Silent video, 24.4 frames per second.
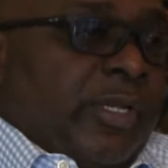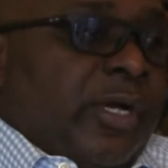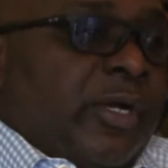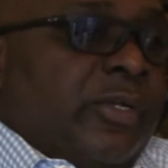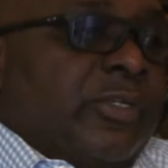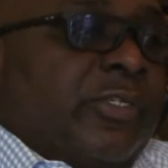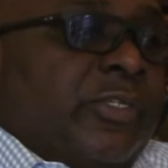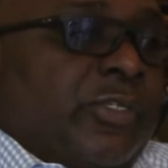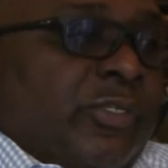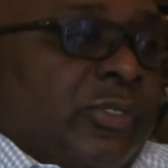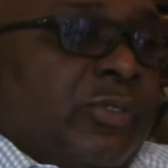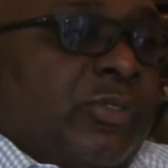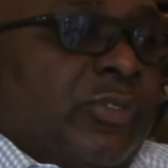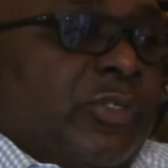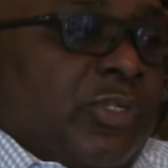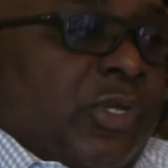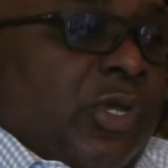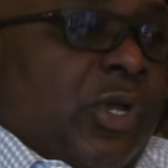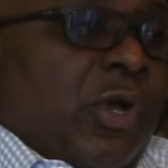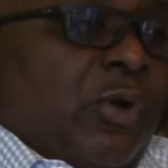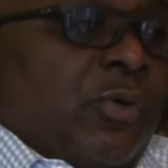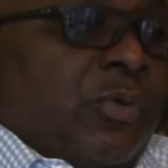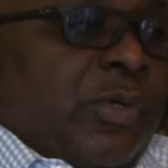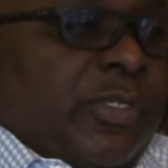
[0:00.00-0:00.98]
our students
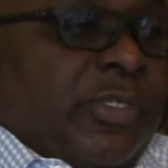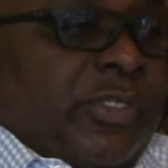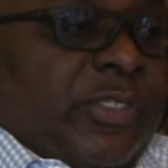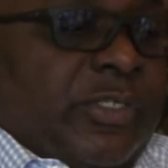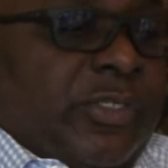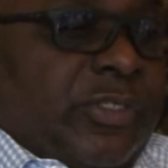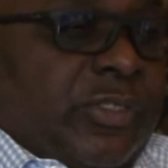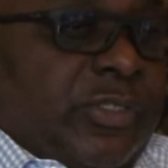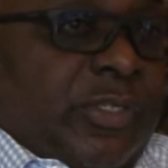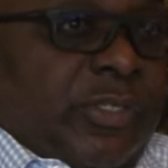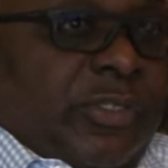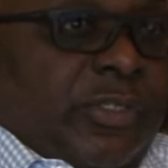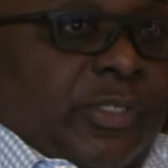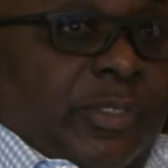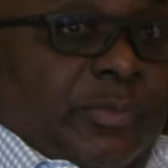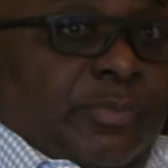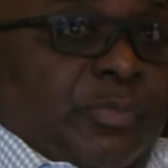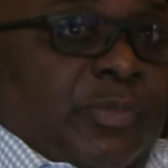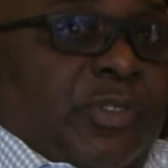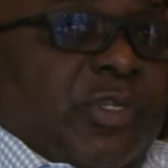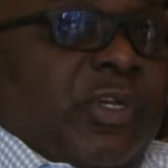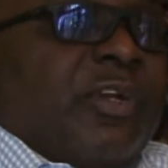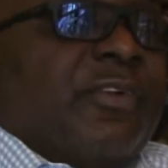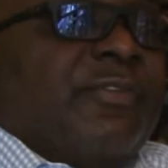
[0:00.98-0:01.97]
go as just
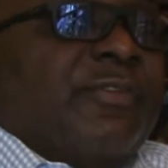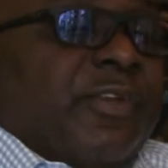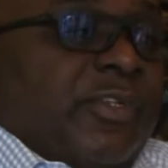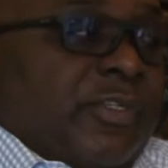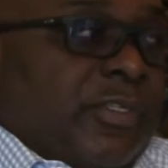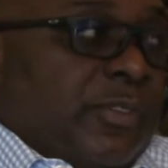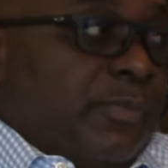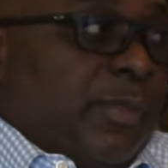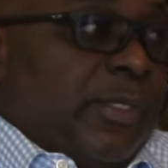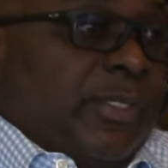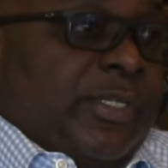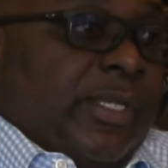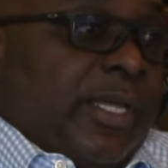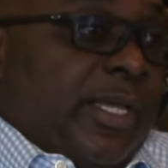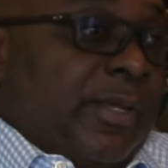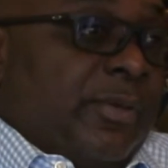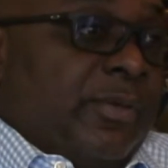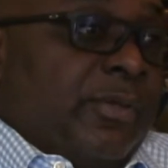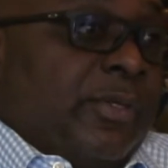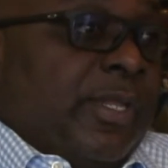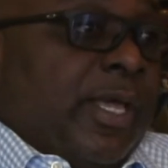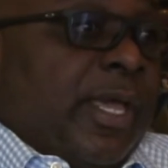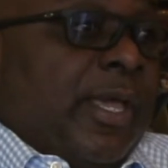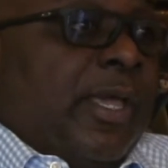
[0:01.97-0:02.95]
observers, but they
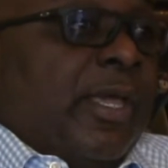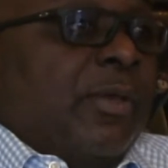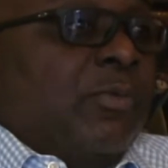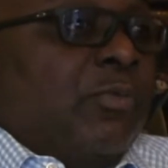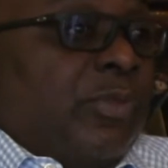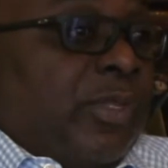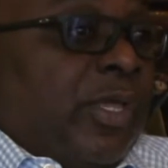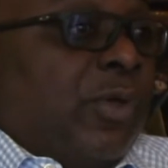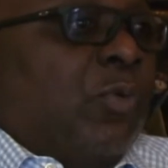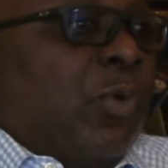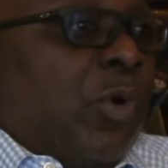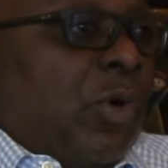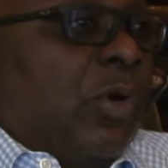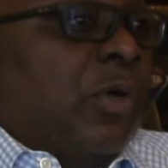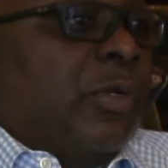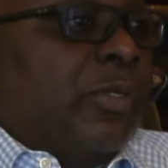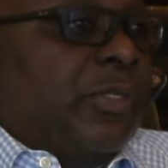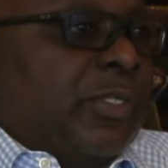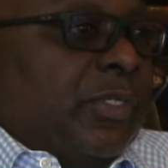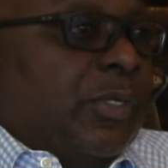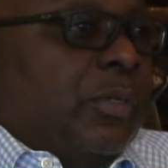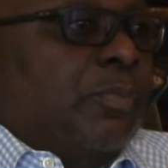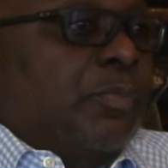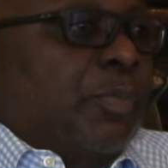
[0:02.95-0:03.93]
were
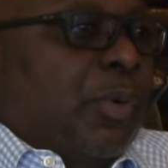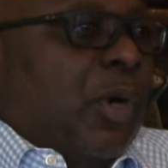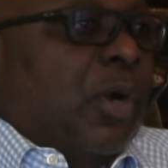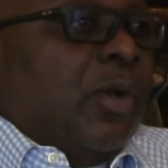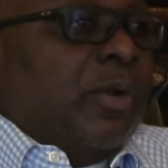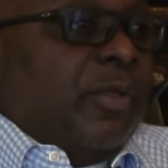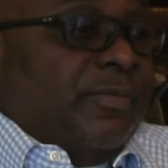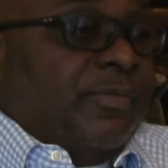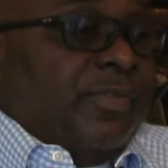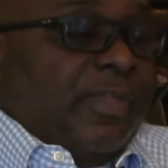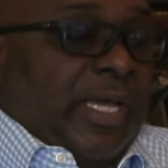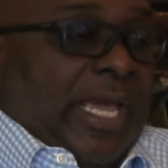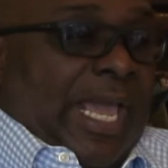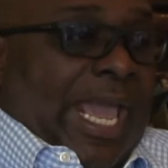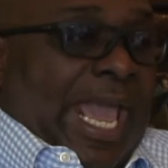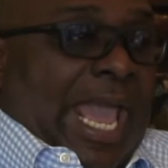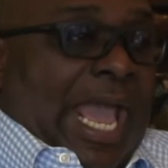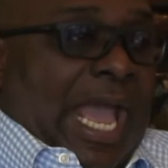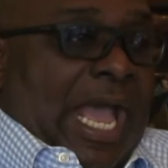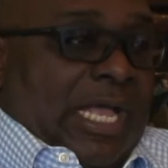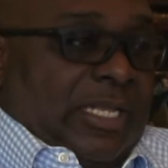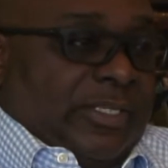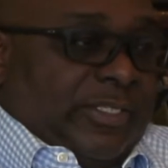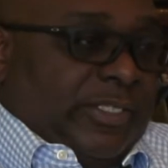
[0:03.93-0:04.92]
also part of the
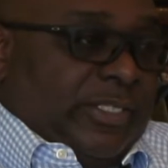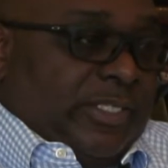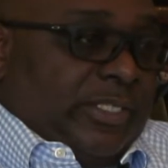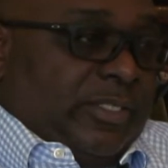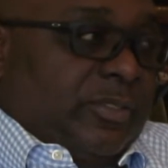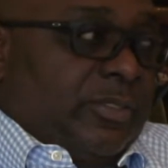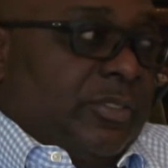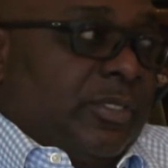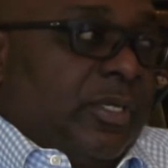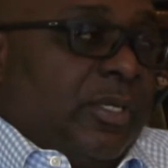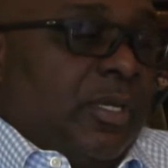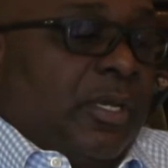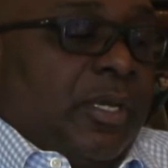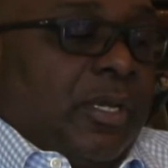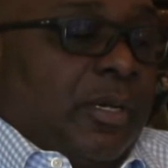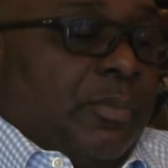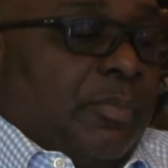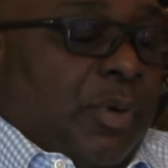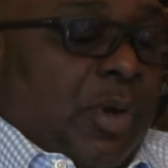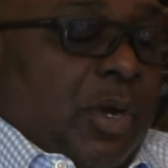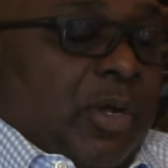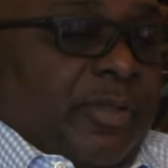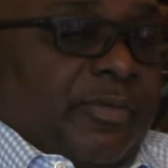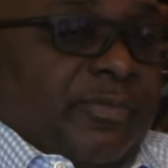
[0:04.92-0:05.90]
cast and
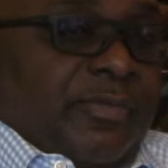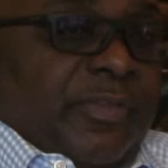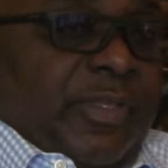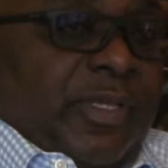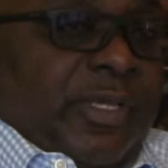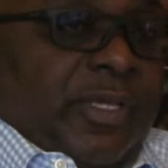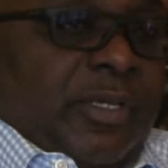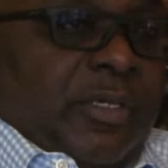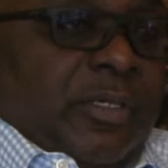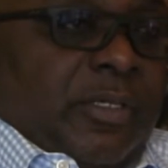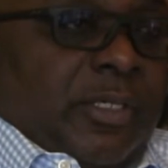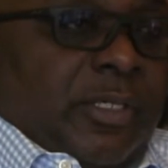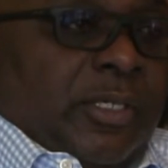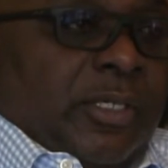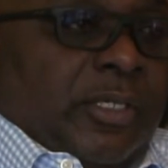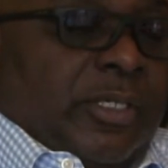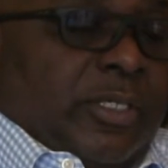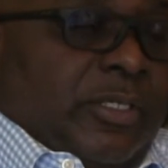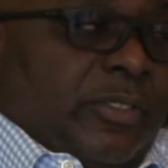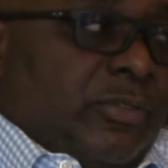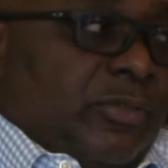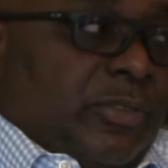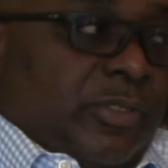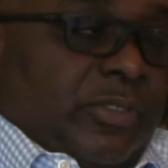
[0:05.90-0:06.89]
part of the
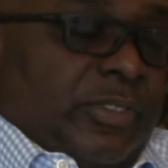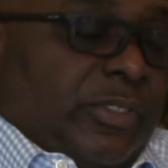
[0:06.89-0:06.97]
orchestra.